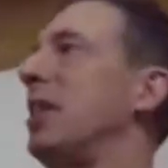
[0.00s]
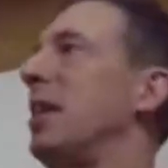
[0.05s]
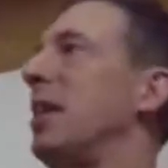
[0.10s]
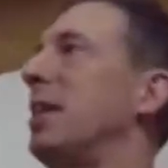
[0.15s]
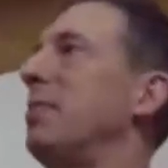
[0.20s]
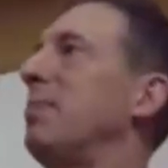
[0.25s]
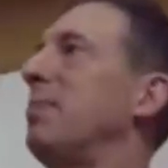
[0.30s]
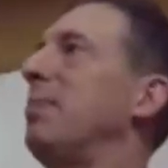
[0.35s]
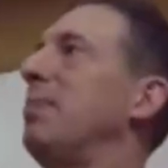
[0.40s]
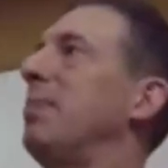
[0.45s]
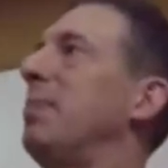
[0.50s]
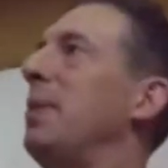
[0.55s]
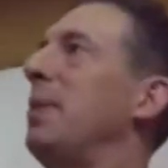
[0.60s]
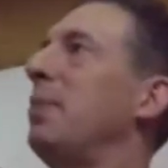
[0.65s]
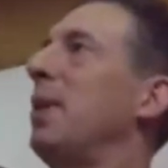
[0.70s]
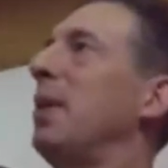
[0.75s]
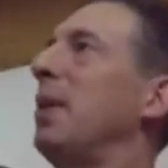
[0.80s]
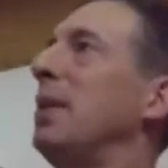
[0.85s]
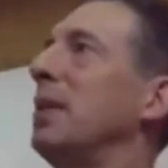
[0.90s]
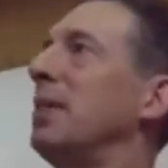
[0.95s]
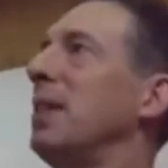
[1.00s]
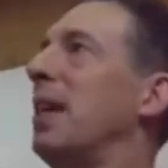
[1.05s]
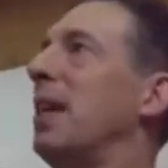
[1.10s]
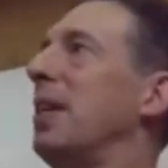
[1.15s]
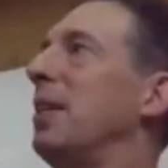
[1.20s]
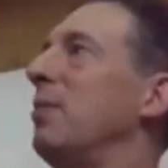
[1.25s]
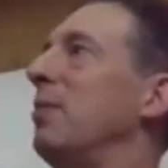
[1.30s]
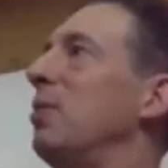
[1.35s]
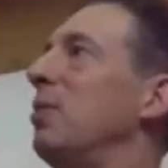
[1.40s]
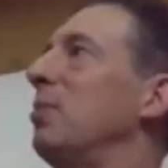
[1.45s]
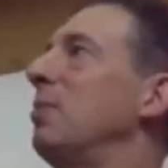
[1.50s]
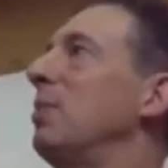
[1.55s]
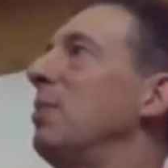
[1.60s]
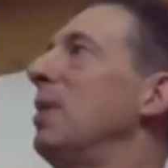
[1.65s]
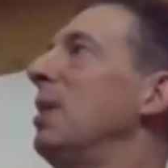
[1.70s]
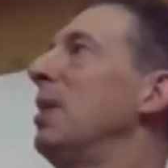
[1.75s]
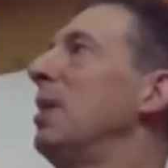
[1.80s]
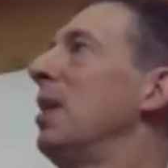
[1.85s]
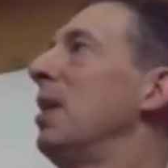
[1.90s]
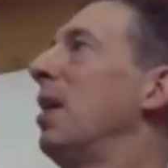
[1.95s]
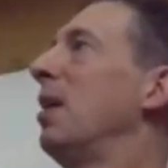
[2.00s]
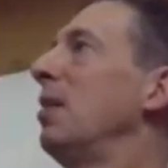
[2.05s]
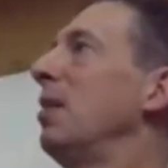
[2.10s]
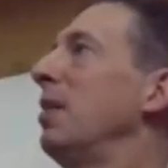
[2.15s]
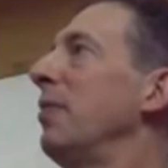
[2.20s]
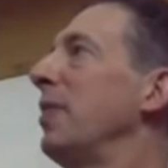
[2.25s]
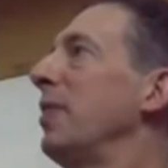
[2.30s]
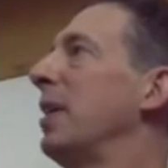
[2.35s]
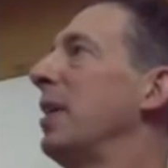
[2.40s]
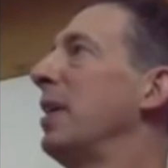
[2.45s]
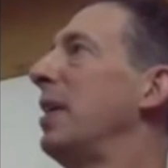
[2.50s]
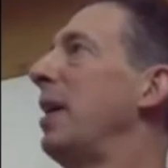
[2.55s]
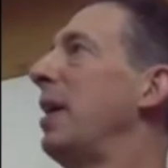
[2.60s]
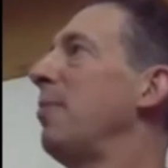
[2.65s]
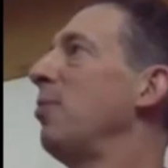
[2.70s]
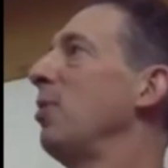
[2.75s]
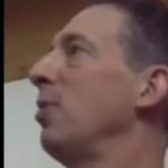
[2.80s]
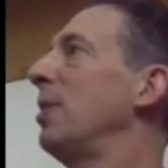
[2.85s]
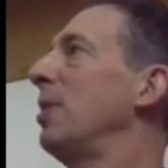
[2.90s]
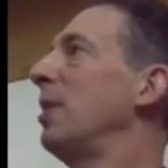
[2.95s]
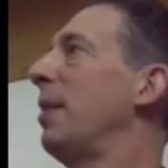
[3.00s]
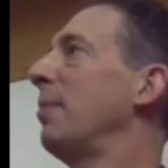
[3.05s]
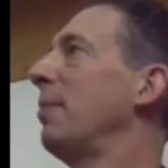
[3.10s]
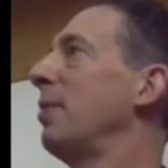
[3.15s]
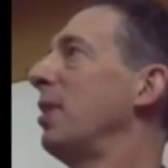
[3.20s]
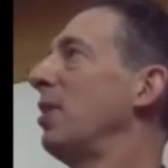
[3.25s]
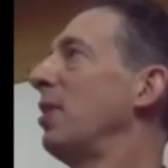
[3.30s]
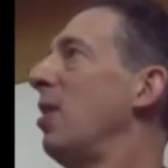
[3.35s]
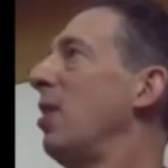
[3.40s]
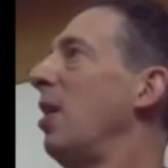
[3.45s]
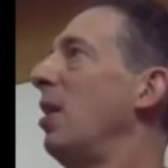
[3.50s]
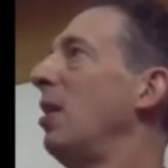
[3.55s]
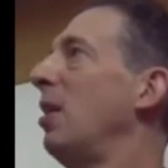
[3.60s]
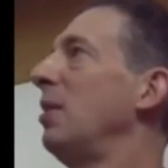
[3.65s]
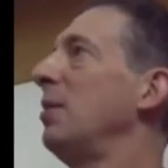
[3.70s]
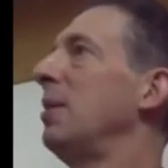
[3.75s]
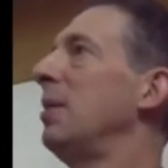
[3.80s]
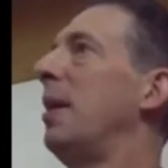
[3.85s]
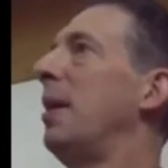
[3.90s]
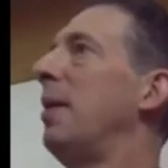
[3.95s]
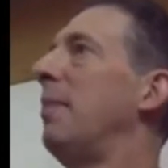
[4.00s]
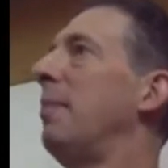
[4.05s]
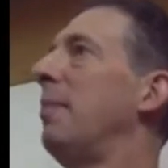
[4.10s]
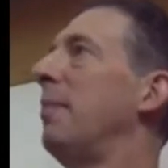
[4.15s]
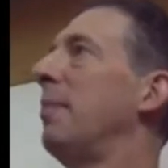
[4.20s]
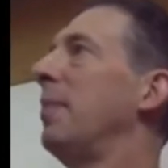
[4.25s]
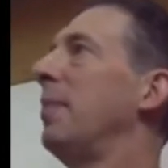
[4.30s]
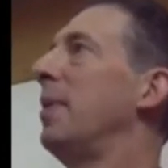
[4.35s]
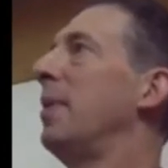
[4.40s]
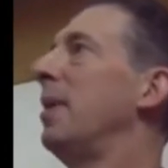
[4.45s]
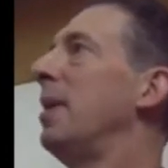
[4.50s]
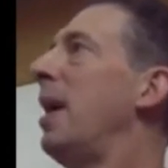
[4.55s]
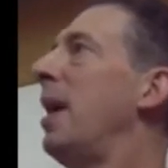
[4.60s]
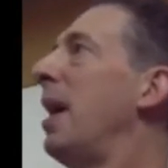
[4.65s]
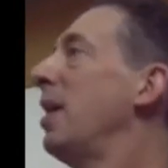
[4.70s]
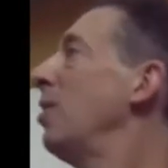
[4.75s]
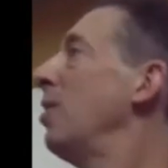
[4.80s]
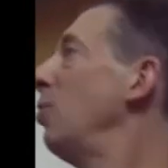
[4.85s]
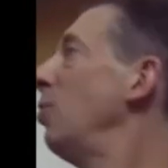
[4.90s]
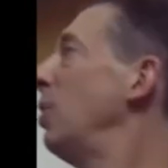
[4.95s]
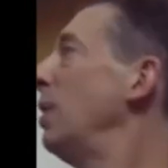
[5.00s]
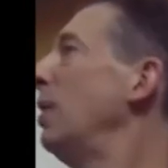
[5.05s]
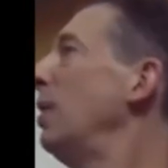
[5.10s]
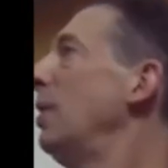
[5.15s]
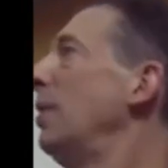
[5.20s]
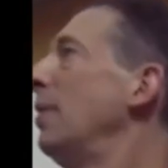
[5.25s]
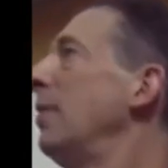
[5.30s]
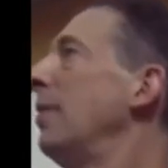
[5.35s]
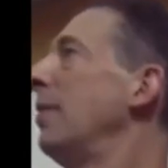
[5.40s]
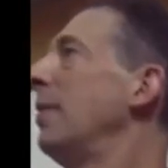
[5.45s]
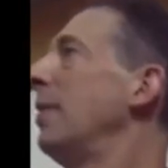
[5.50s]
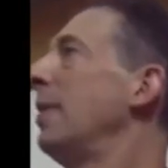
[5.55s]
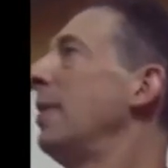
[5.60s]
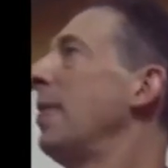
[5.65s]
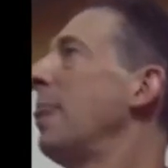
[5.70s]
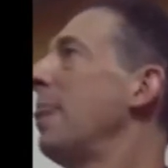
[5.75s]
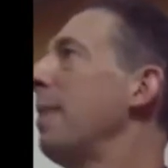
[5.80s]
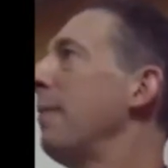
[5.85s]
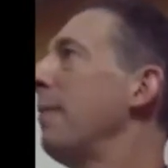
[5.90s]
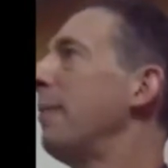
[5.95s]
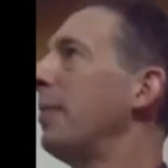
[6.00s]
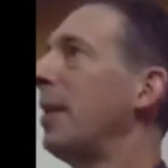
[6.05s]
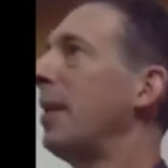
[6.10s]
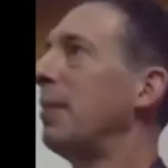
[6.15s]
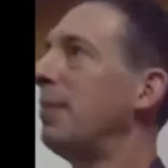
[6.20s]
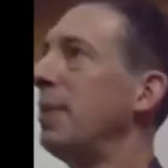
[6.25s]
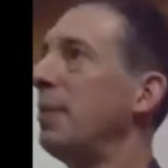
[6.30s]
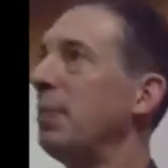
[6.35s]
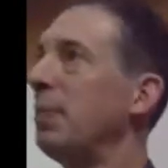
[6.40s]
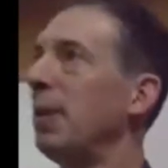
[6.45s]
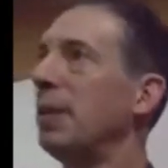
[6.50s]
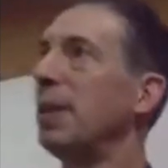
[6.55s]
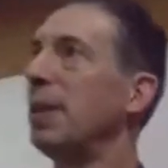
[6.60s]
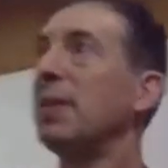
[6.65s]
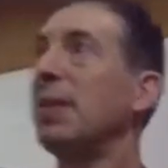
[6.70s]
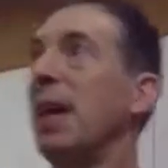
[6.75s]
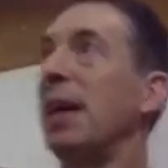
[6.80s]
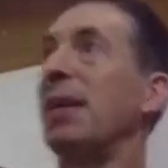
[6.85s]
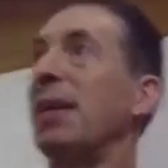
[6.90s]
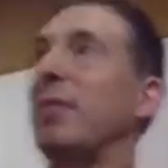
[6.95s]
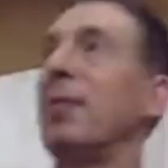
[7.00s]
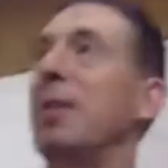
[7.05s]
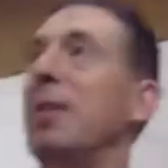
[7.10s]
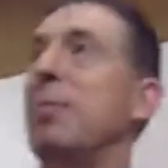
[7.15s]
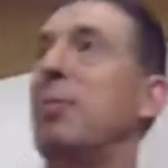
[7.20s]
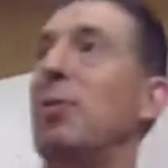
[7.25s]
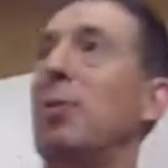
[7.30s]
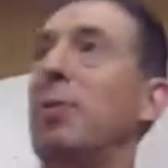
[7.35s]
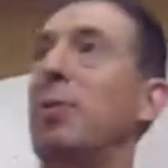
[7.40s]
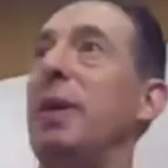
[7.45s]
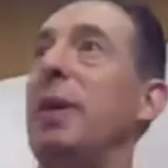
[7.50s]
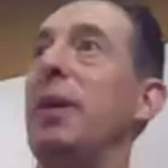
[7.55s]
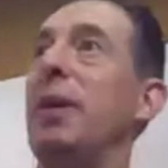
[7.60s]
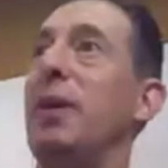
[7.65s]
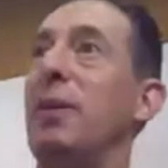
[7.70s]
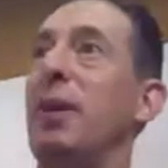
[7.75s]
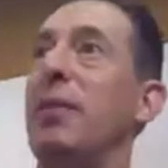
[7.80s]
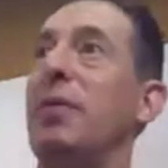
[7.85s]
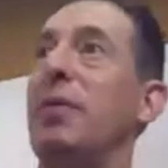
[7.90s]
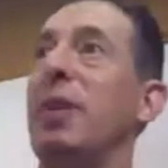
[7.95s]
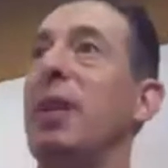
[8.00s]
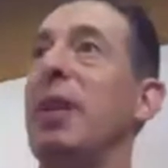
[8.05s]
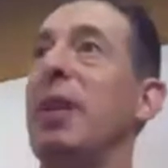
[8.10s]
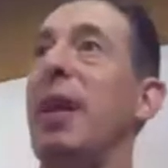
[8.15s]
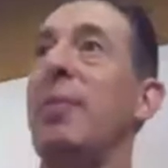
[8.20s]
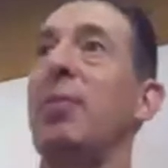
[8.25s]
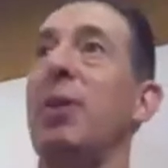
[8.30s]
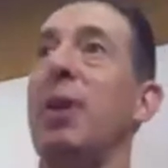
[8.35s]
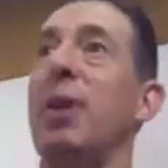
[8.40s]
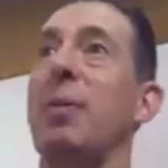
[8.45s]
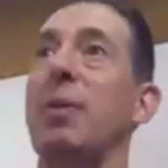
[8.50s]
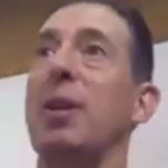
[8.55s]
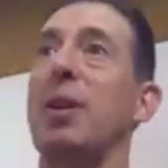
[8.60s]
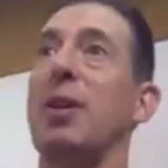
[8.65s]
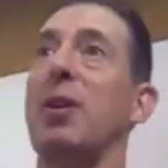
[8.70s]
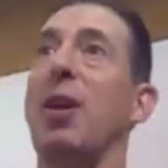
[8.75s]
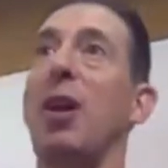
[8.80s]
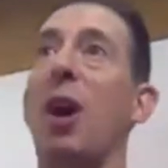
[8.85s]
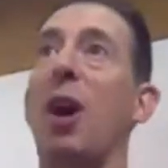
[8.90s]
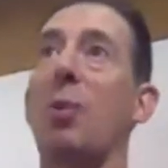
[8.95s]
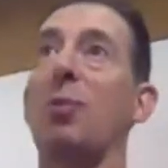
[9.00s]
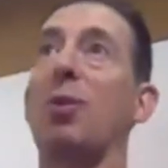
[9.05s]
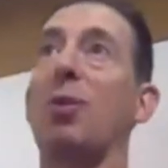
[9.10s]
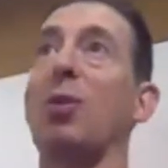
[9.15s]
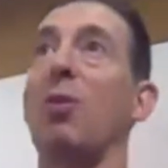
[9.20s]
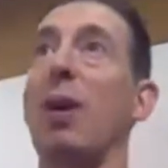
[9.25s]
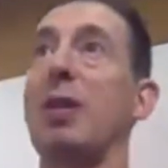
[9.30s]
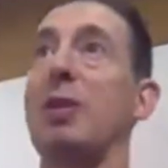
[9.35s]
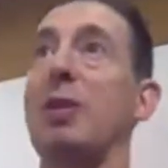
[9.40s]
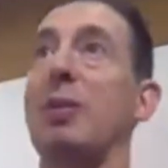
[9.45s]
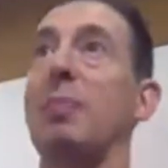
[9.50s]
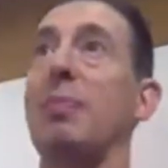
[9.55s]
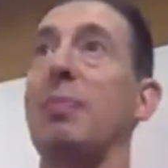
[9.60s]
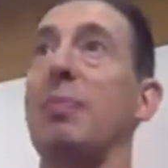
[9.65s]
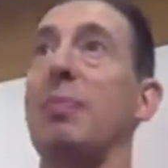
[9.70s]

that people on this side of the room are living in a neighborhood that I'm going to call Englewood. And people on this side of the room here are living in a neighborhood I'm going to call Auburn Gresham.